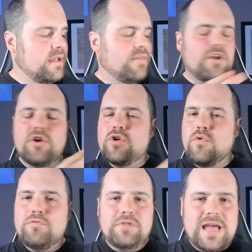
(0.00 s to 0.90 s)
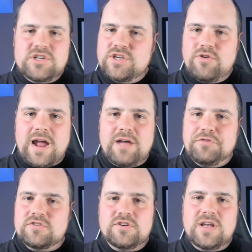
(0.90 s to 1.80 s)
There are no flashy
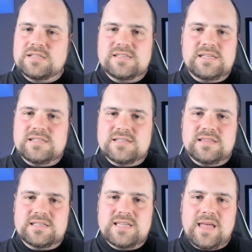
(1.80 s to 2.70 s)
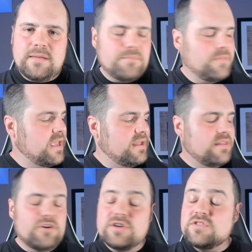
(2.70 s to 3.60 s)
graphics or cutscenes in this game.
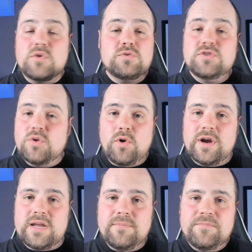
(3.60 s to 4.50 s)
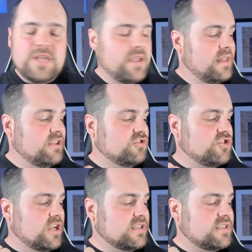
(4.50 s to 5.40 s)
There is no story. There's
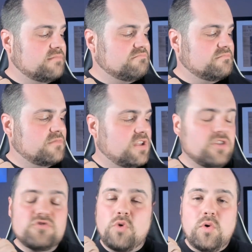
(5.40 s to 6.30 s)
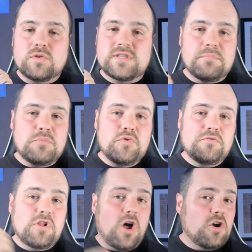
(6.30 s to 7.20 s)
just controls that move
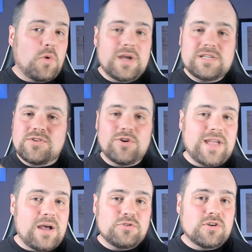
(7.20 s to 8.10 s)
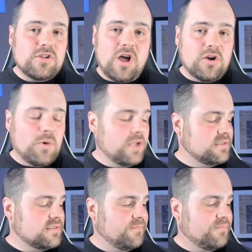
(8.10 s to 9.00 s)
clockwise or
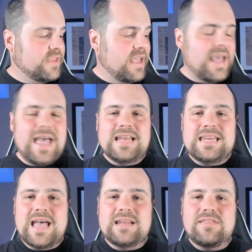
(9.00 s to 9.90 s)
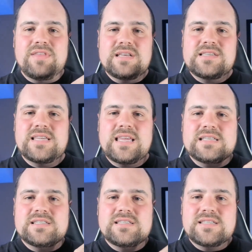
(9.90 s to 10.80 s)
counterclockwise. And yet this
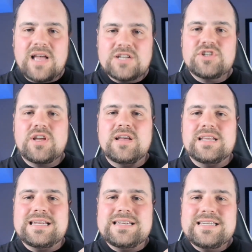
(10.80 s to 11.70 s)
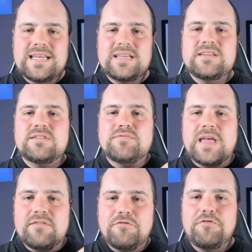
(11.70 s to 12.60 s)
is such an addictive
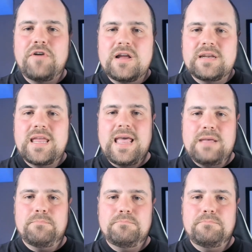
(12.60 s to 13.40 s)
and fun game.